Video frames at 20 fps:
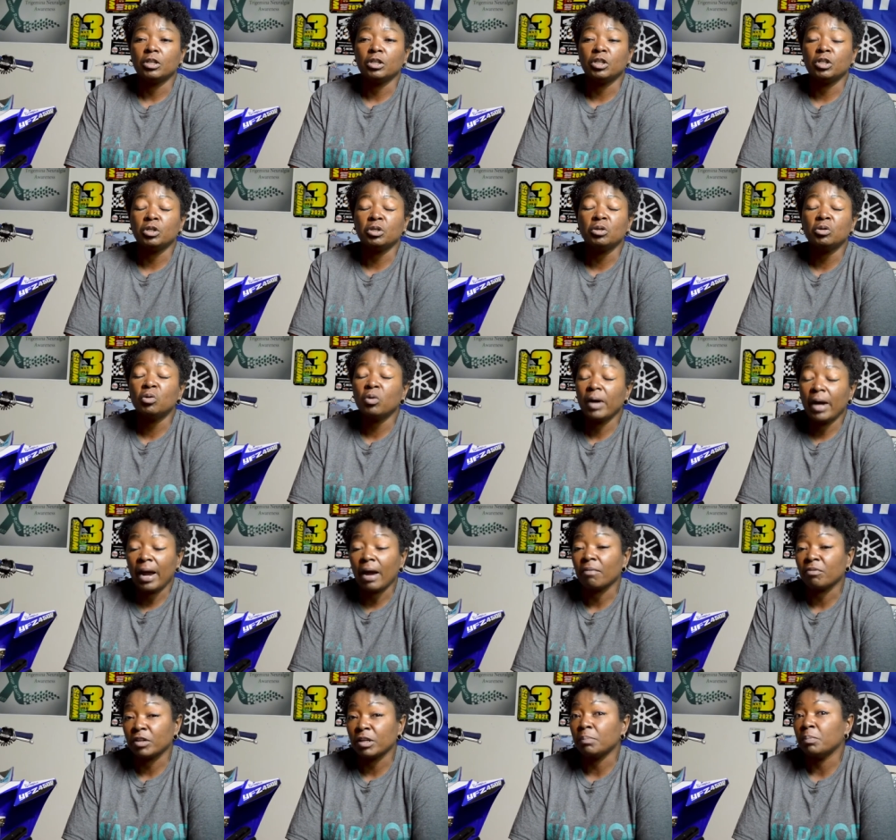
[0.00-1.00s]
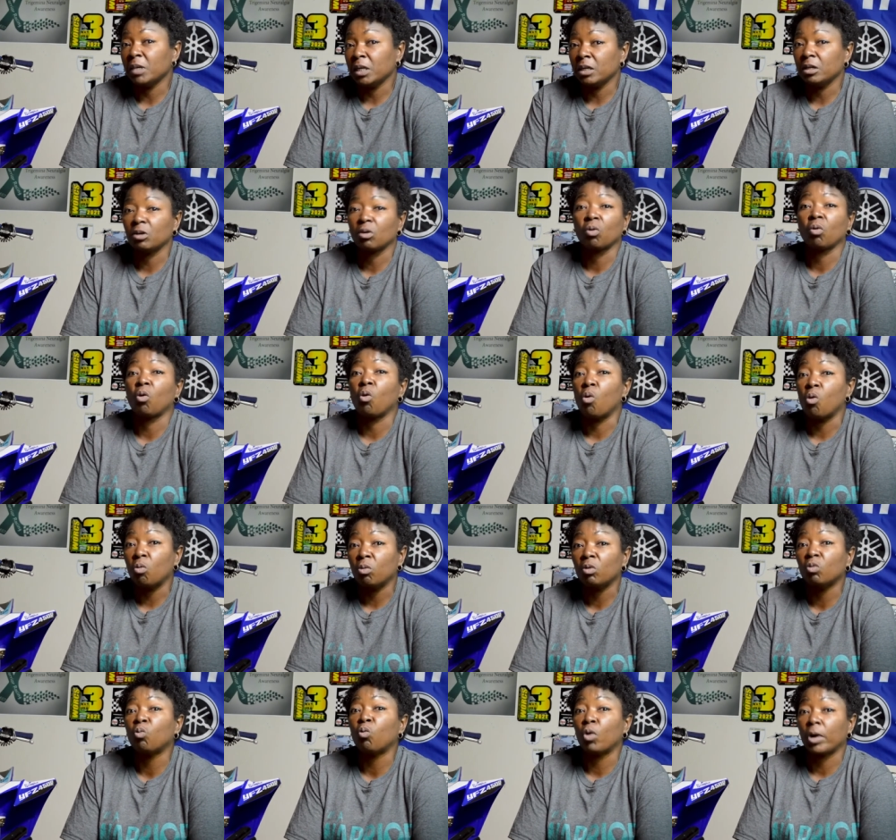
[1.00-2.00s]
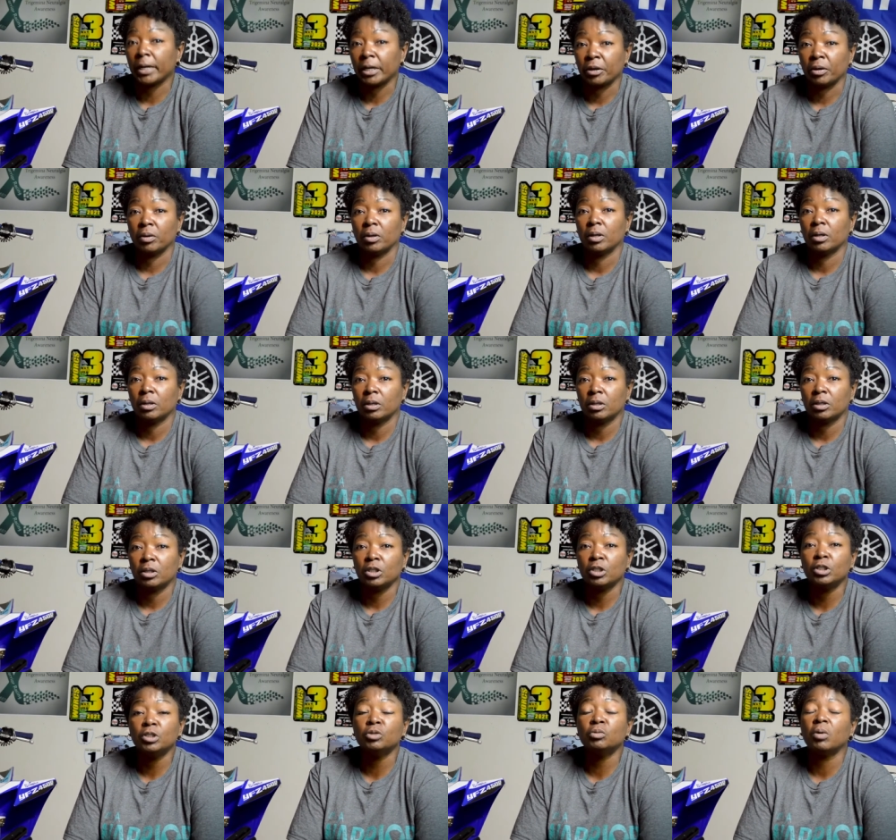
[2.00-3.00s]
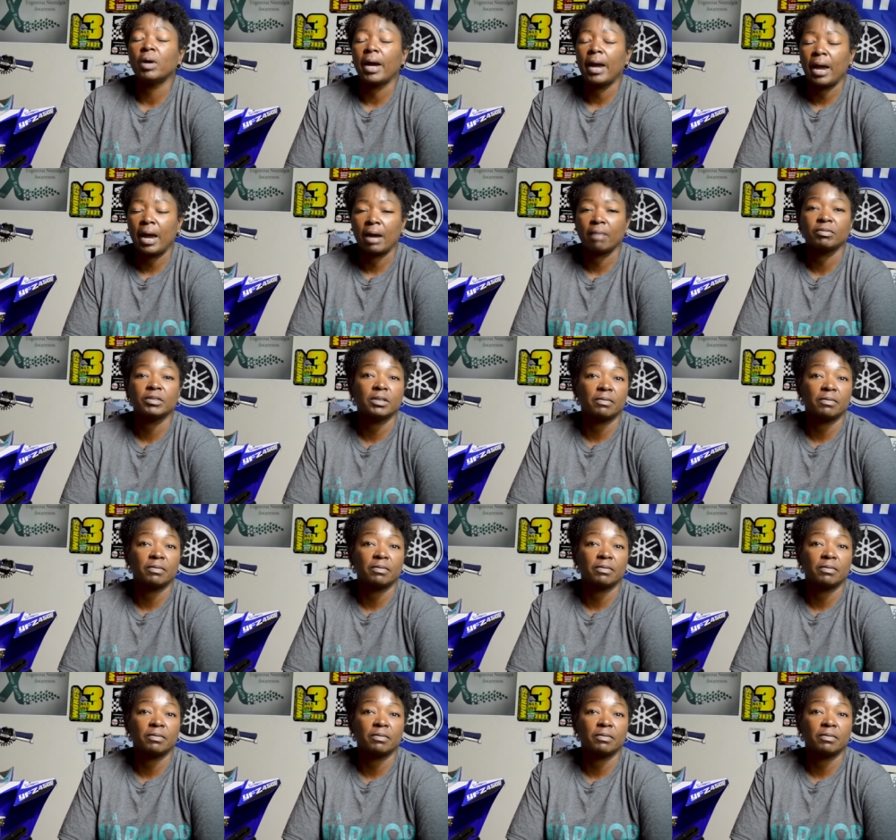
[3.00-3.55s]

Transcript: You have to be your own warrior. You have